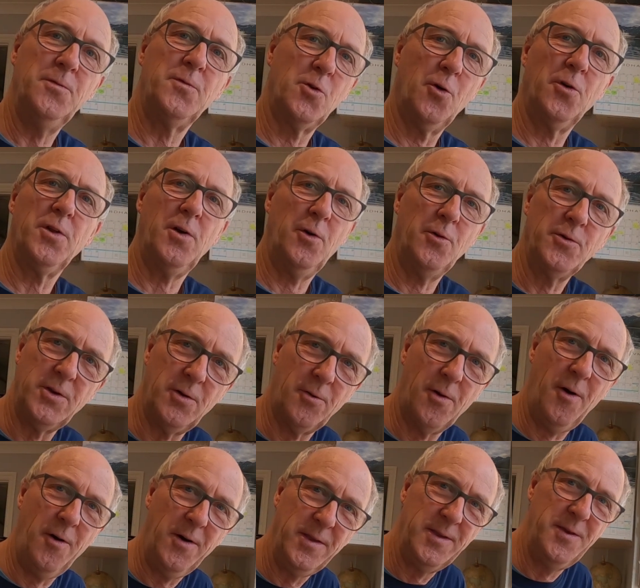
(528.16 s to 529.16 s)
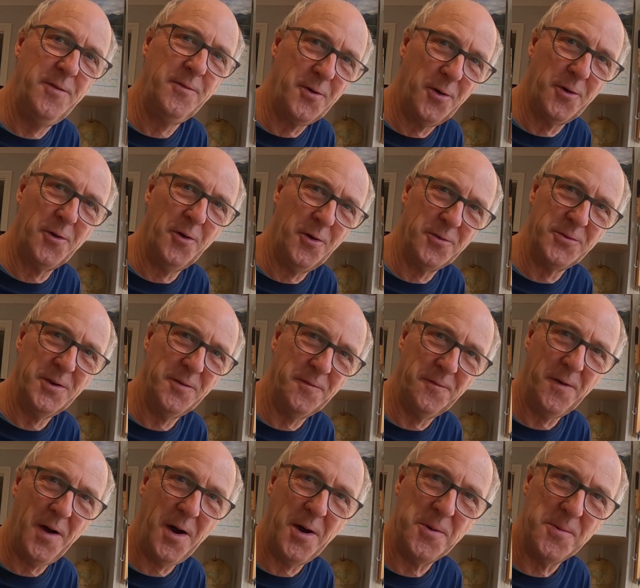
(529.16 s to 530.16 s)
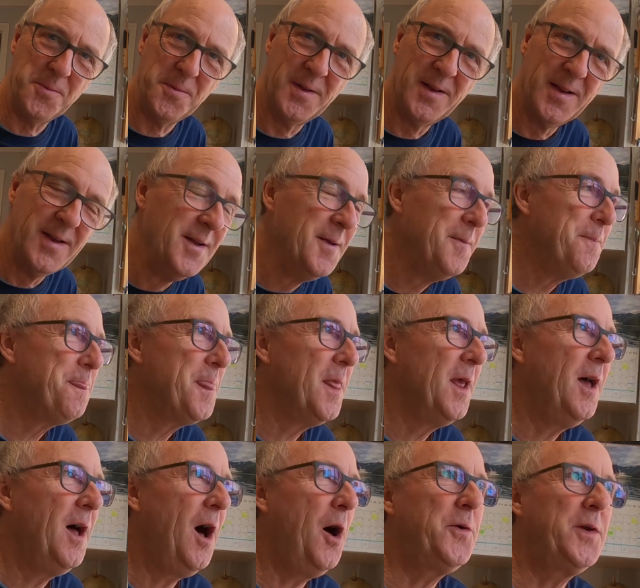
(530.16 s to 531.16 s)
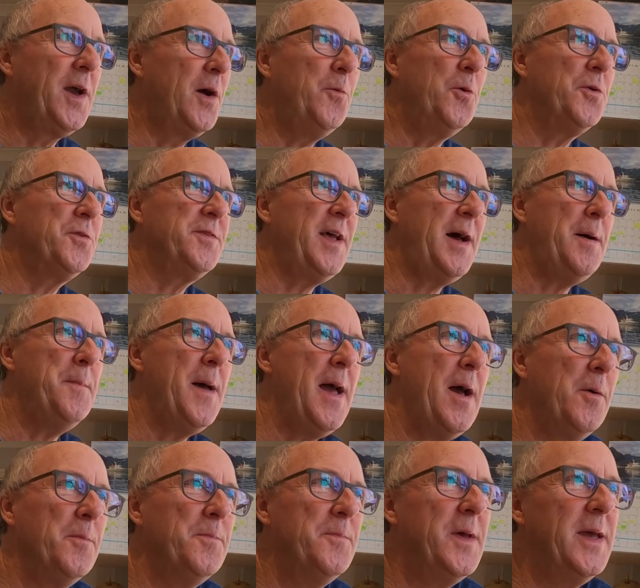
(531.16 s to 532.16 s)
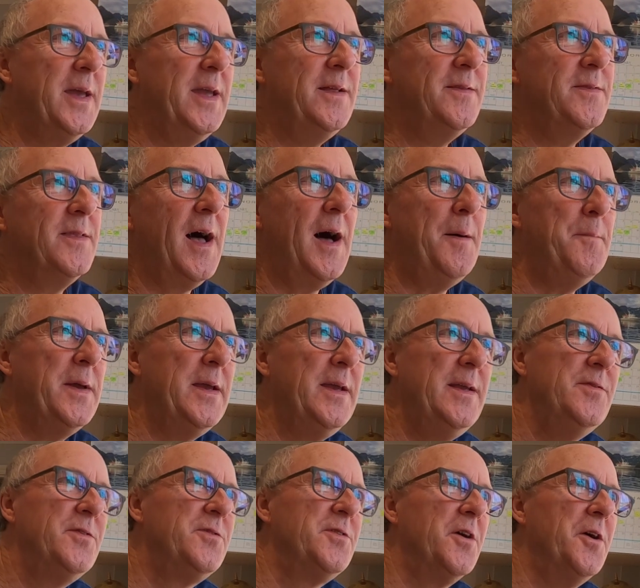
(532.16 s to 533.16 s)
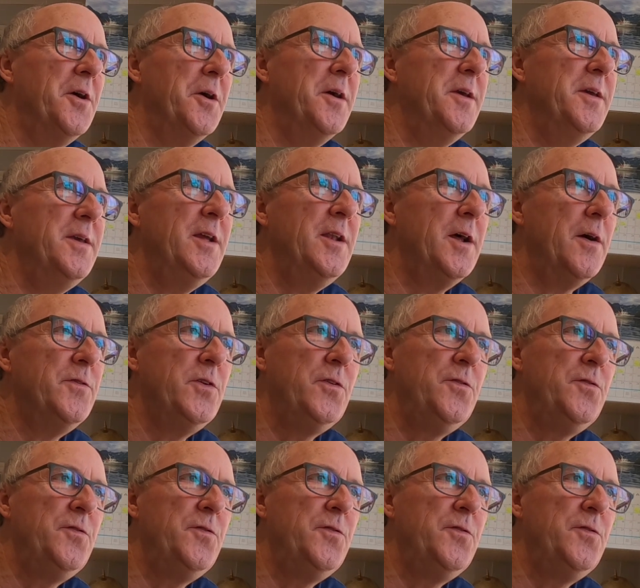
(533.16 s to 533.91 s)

You've got it on your phone. Okay, what does that now mean? That means that, you know,